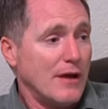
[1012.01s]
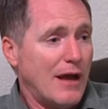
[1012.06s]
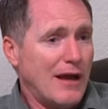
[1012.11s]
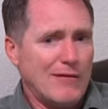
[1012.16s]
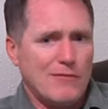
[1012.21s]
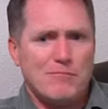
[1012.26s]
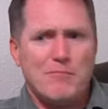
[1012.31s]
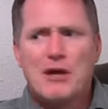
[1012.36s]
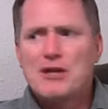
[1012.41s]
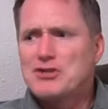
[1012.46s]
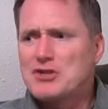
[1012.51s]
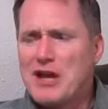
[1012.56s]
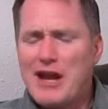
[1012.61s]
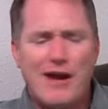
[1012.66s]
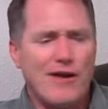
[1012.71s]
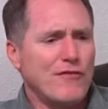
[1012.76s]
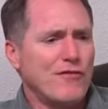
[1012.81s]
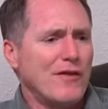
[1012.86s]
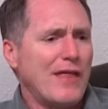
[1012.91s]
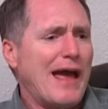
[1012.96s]
I don't much
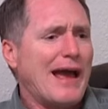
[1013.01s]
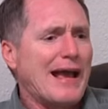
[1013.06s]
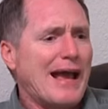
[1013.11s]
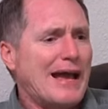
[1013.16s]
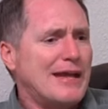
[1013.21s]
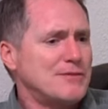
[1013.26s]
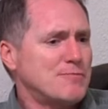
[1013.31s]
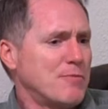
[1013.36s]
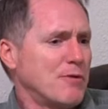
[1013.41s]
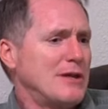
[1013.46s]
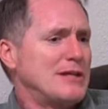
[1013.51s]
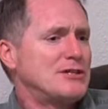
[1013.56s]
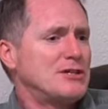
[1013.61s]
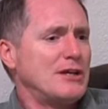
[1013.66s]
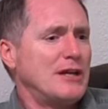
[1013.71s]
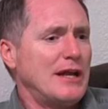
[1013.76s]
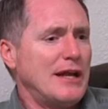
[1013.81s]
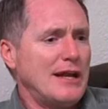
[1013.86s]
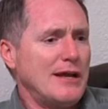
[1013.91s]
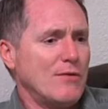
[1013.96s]
care for that guy's
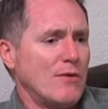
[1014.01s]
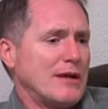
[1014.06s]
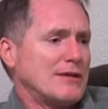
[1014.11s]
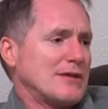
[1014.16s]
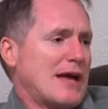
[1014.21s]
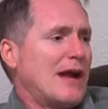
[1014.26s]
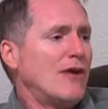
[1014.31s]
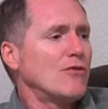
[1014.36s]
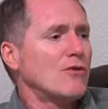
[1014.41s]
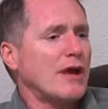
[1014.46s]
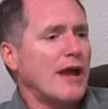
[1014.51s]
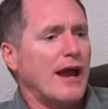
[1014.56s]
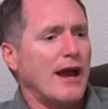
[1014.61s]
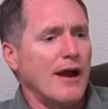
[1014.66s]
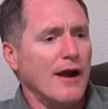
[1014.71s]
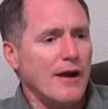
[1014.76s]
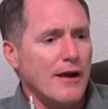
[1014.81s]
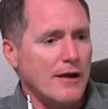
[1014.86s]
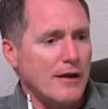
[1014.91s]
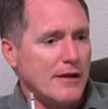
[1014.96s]
preaching anyways. I don't
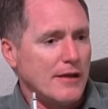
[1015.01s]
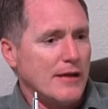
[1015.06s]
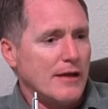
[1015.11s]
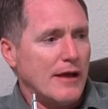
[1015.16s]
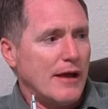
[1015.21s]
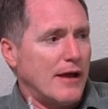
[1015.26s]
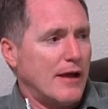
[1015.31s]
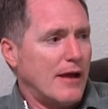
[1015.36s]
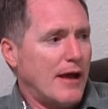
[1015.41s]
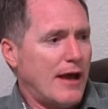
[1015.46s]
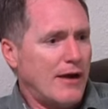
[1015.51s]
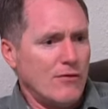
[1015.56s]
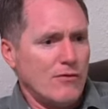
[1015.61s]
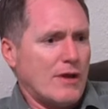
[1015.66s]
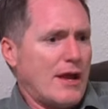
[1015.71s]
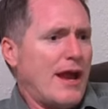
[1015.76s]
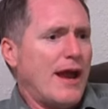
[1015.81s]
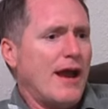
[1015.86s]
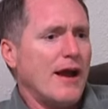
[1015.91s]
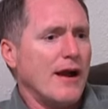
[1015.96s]
care. I
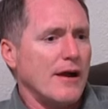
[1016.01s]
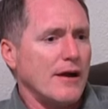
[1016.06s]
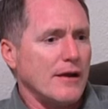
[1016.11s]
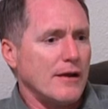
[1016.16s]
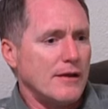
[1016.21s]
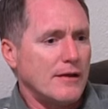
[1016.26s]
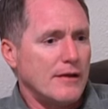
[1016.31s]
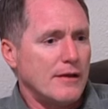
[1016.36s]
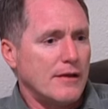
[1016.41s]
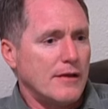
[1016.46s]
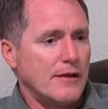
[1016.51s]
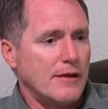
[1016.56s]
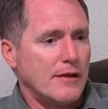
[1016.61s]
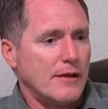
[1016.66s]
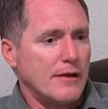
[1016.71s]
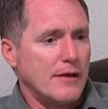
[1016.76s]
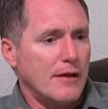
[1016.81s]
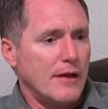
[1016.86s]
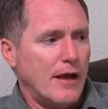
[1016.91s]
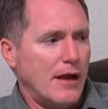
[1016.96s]
don't care.
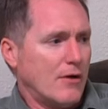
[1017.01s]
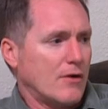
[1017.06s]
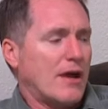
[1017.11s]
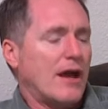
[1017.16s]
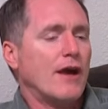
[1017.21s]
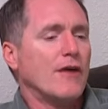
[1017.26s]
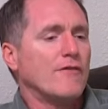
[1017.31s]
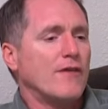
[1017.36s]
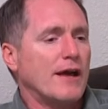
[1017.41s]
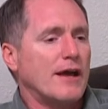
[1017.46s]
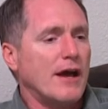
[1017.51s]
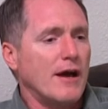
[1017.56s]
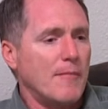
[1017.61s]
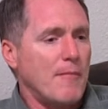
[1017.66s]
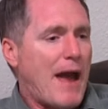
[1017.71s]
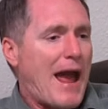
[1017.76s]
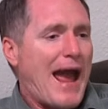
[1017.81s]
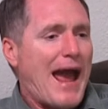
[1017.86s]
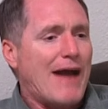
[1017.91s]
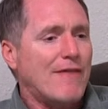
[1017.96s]
I don't care if I
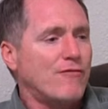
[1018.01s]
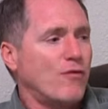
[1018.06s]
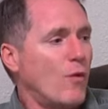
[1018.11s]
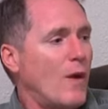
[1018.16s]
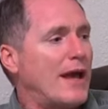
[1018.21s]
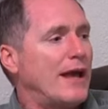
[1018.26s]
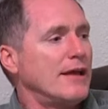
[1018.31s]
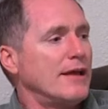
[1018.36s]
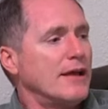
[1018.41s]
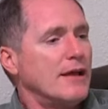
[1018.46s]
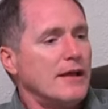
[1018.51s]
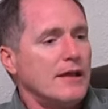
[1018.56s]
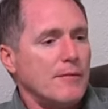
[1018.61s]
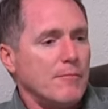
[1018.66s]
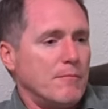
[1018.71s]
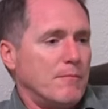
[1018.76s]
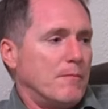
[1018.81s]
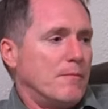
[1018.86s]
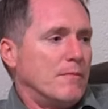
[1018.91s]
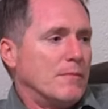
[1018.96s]
come halfway
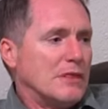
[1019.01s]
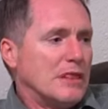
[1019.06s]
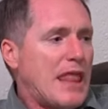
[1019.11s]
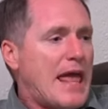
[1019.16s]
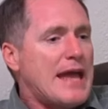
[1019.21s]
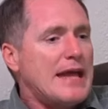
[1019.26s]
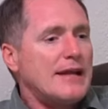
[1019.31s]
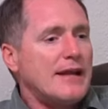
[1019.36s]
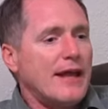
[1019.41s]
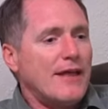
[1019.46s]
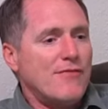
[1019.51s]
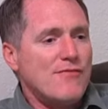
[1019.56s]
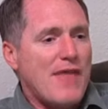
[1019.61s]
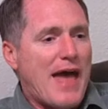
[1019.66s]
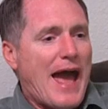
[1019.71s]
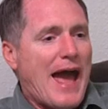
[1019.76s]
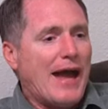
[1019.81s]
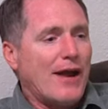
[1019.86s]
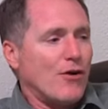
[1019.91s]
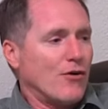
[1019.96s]
late in
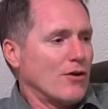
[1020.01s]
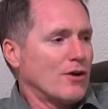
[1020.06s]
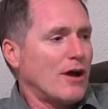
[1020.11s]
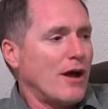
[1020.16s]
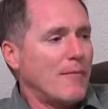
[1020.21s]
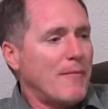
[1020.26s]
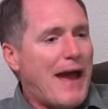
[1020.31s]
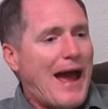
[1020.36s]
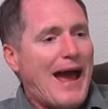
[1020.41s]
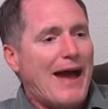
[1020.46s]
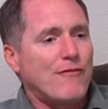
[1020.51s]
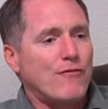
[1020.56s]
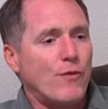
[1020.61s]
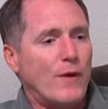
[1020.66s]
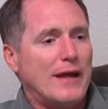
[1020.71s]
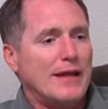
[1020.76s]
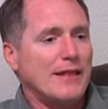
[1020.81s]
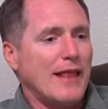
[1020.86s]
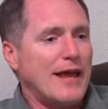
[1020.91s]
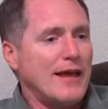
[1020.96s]
that or come
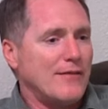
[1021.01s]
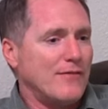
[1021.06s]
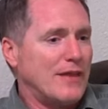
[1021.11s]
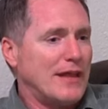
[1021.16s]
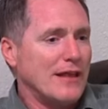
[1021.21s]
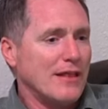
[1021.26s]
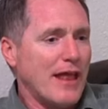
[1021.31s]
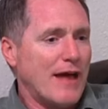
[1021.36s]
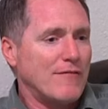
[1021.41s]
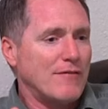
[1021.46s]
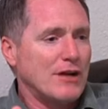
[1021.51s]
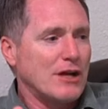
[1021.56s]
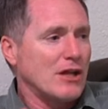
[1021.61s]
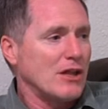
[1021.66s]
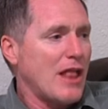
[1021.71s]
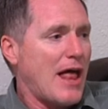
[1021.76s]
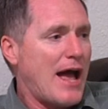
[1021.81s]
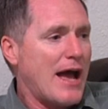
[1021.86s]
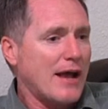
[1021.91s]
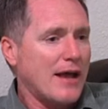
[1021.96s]
halfway late in the 11
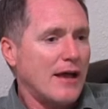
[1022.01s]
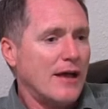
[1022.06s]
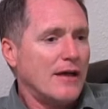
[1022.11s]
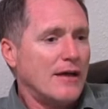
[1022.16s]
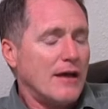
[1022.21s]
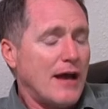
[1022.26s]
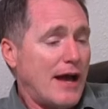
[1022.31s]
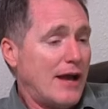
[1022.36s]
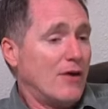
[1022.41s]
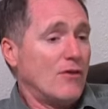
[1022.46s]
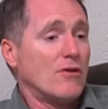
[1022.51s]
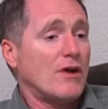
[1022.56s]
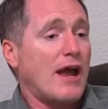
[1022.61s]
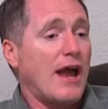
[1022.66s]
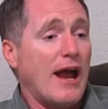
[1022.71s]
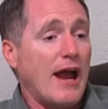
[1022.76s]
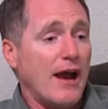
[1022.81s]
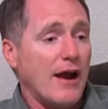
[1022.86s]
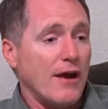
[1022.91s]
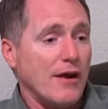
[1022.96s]
o'clock. I don't
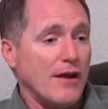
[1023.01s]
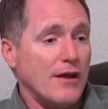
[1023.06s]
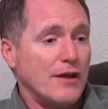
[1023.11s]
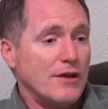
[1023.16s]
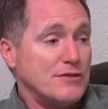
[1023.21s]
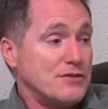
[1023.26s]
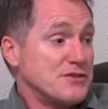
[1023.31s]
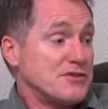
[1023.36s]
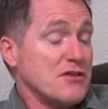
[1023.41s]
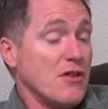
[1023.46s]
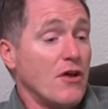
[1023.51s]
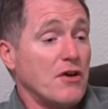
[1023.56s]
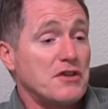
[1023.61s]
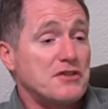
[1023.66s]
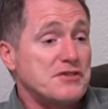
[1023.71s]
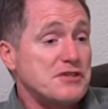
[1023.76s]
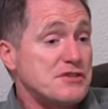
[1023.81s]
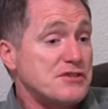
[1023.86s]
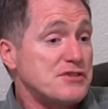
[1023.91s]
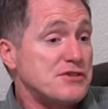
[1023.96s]
care, just as long
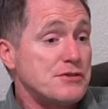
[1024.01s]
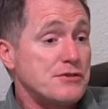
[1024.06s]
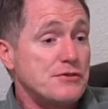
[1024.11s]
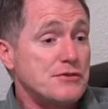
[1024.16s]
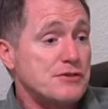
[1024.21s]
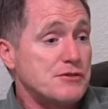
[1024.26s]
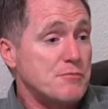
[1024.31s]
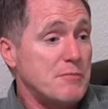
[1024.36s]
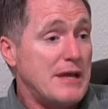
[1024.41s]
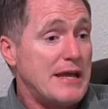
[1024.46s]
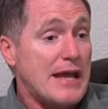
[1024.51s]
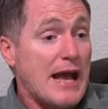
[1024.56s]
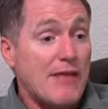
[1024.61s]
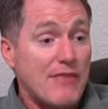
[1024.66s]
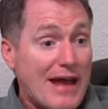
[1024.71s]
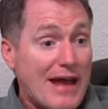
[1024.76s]
as it suits me.